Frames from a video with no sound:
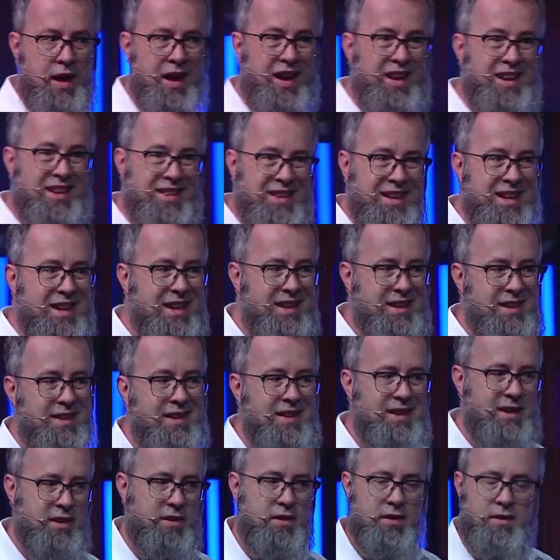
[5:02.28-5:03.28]
And at the end of
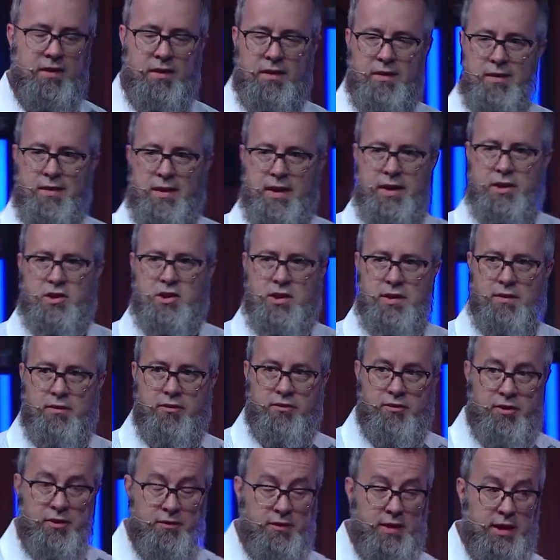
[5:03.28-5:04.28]
the year, they achieved
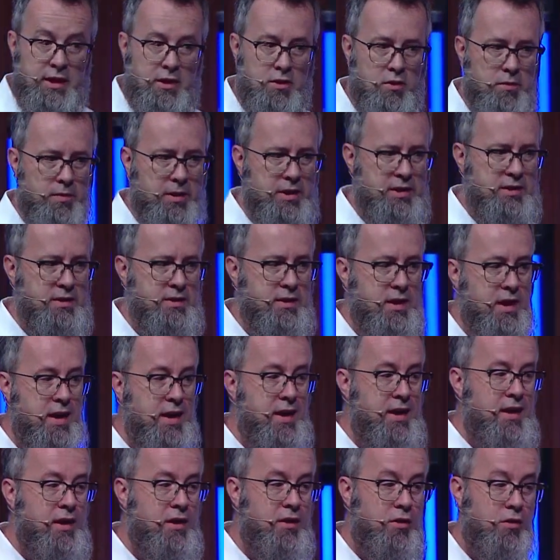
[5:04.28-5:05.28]
50 qubits.
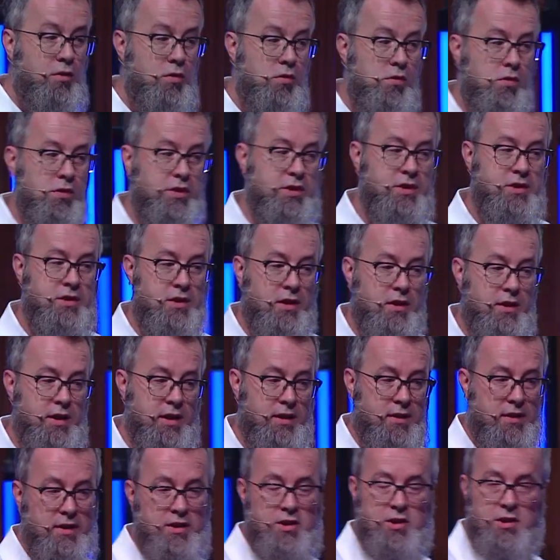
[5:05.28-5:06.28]
Google
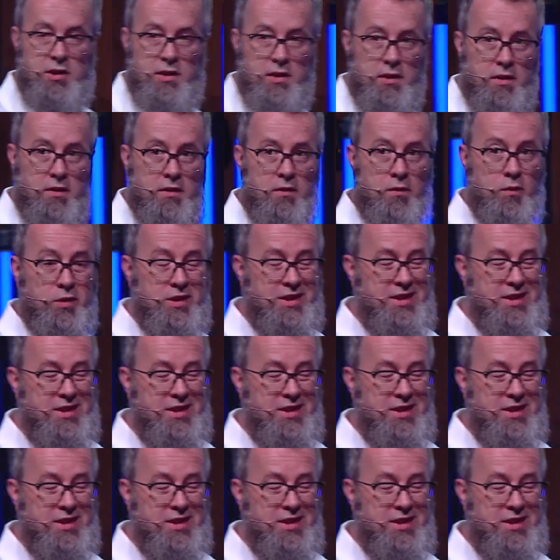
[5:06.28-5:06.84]
started this year with